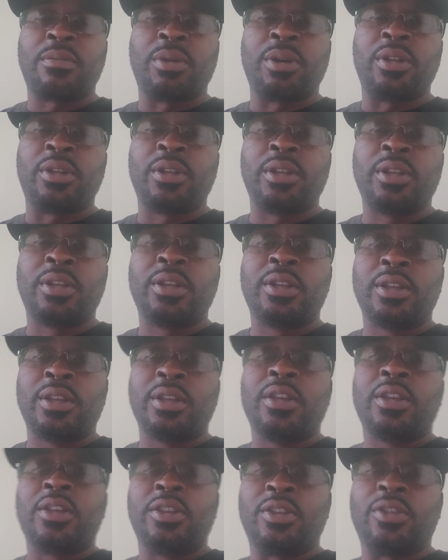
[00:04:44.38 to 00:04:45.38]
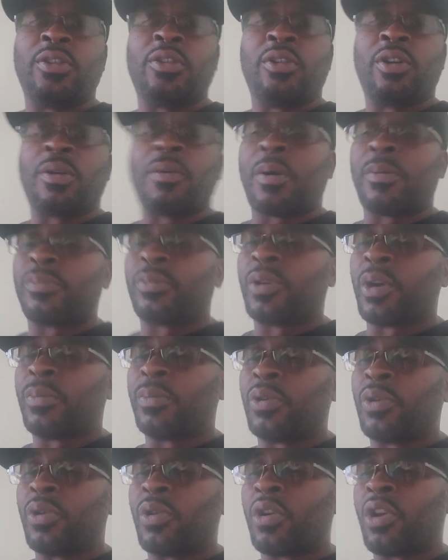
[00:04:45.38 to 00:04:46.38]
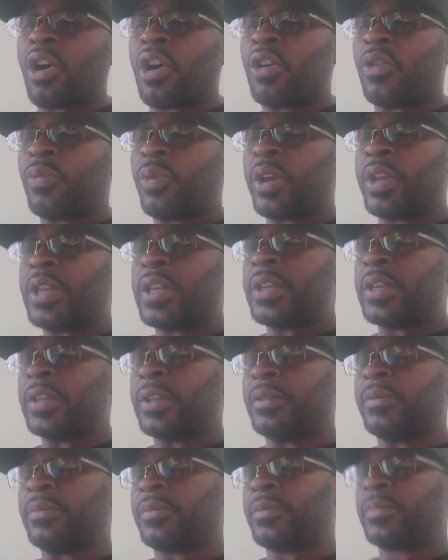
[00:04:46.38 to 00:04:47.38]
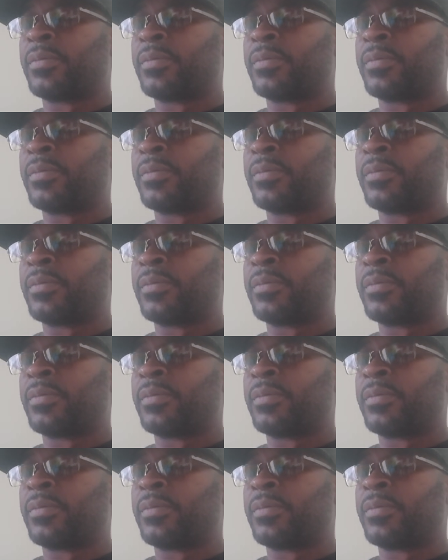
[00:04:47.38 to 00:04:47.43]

but I'm going all the way in.